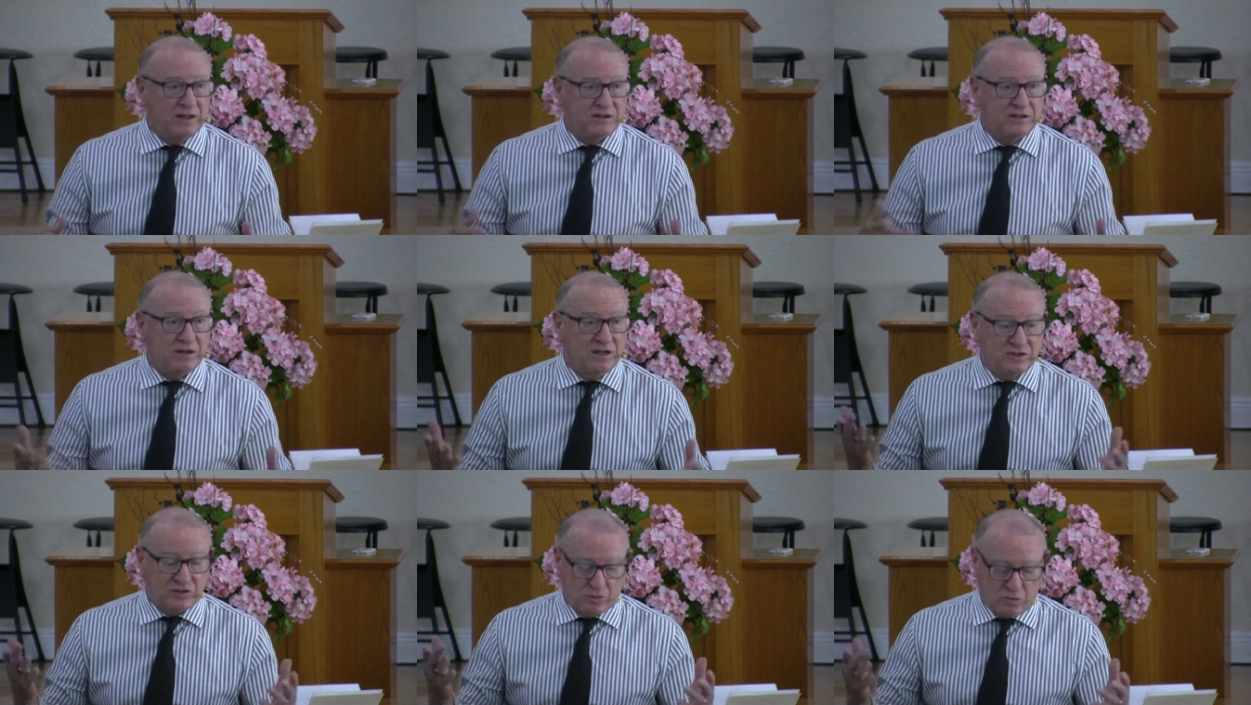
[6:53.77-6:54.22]

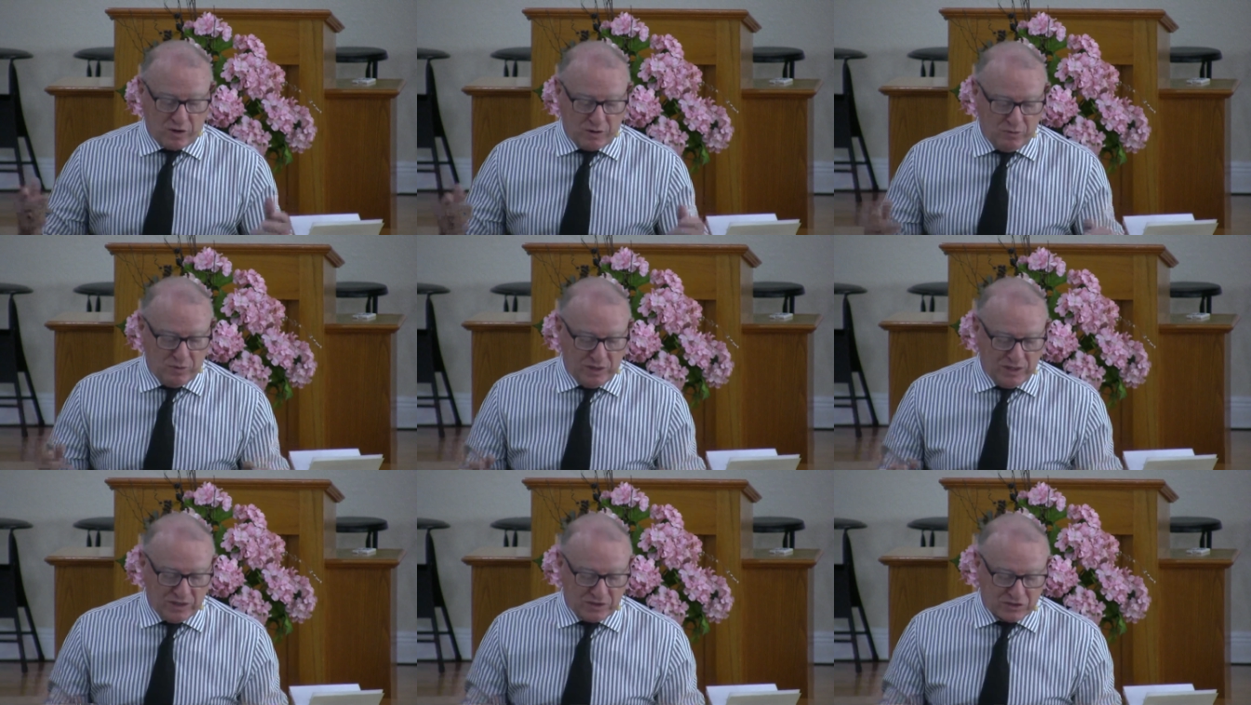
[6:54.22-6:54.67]
That's the way
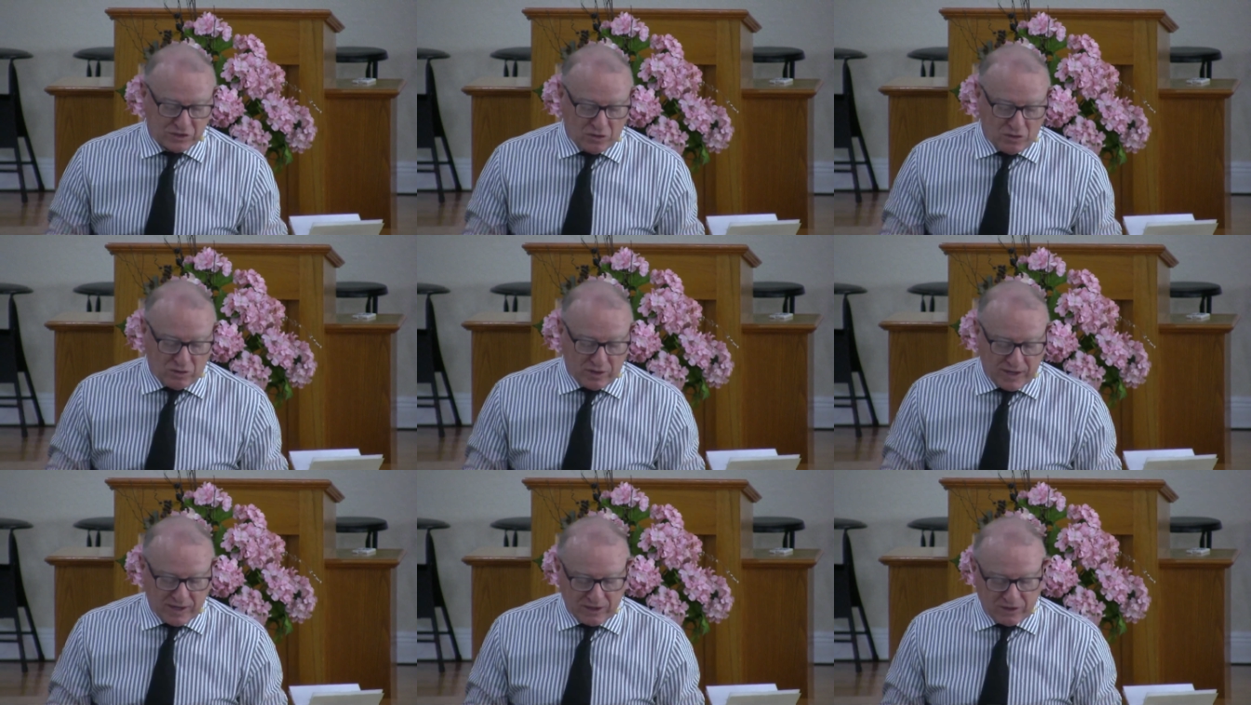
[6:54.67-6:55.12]
we get
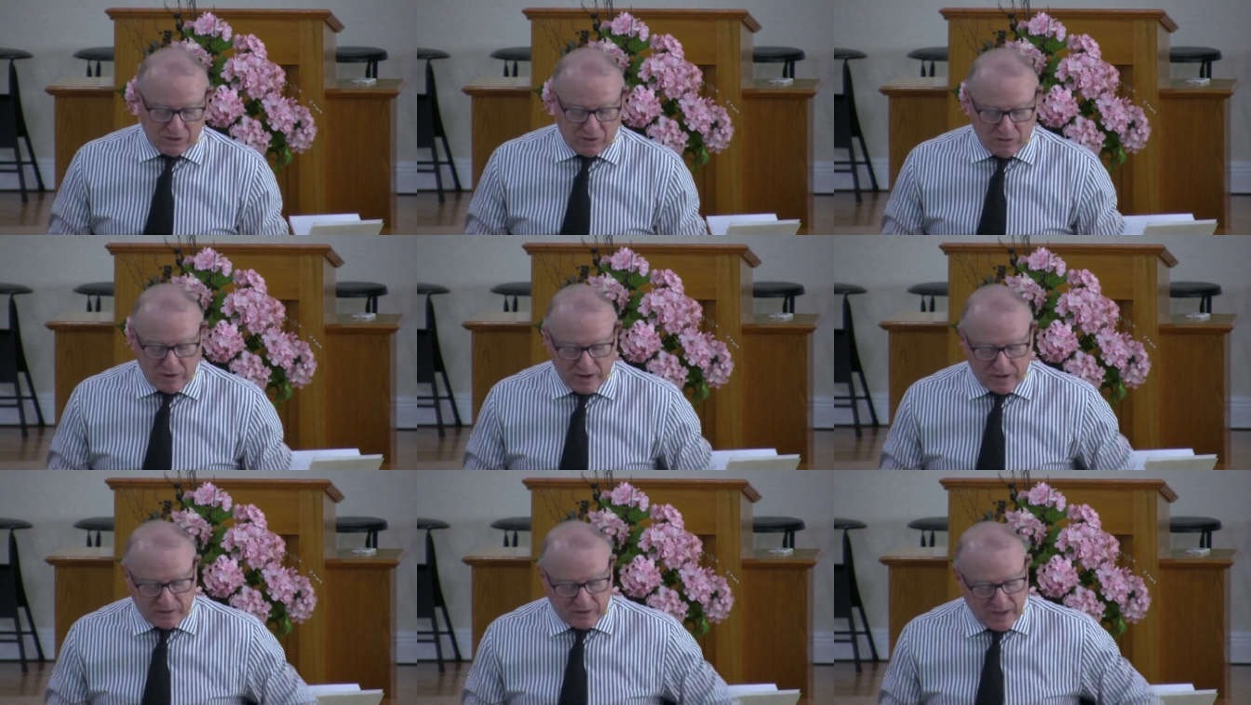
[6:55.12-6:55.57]
salt out of the
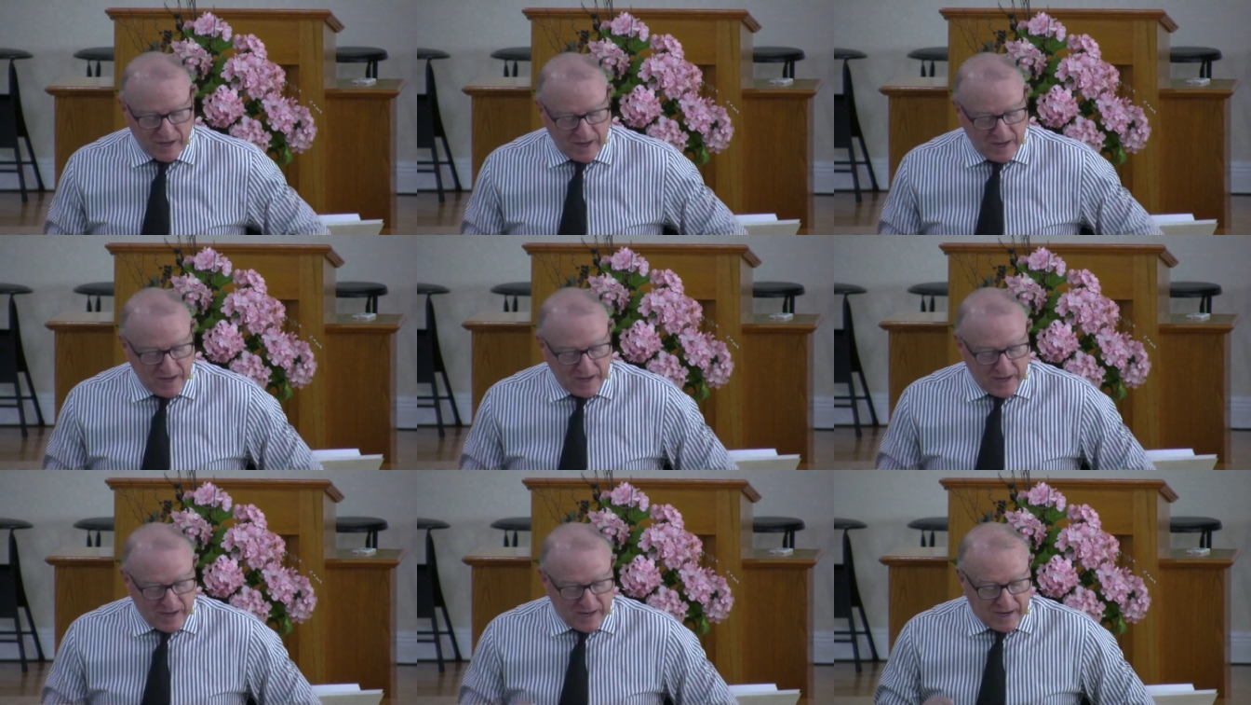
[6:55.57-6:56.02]
ground.
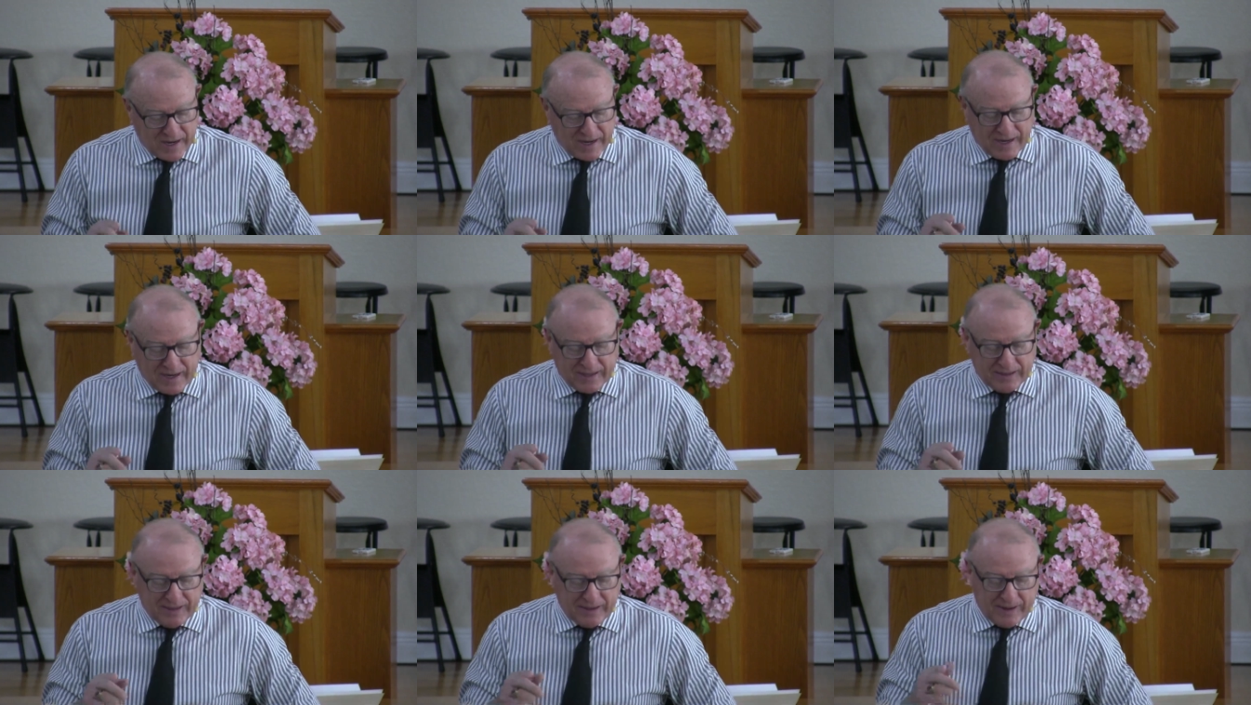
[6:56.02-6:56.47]

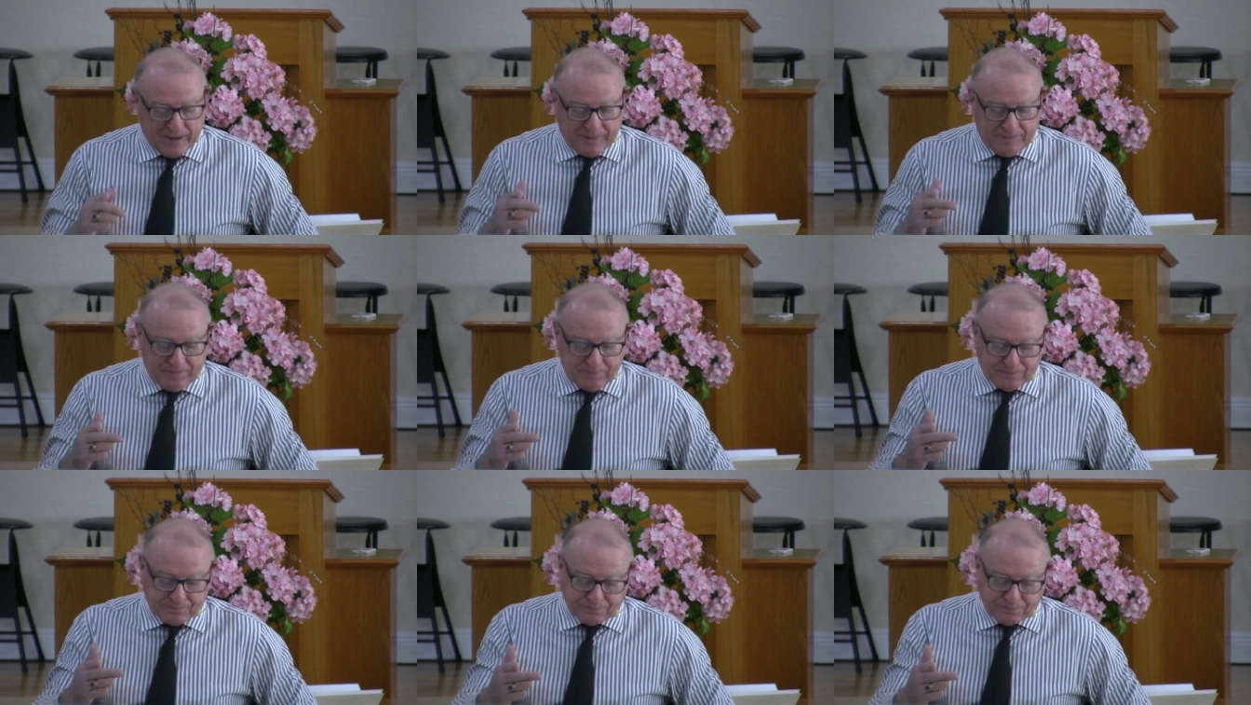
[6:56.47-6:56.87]
And um,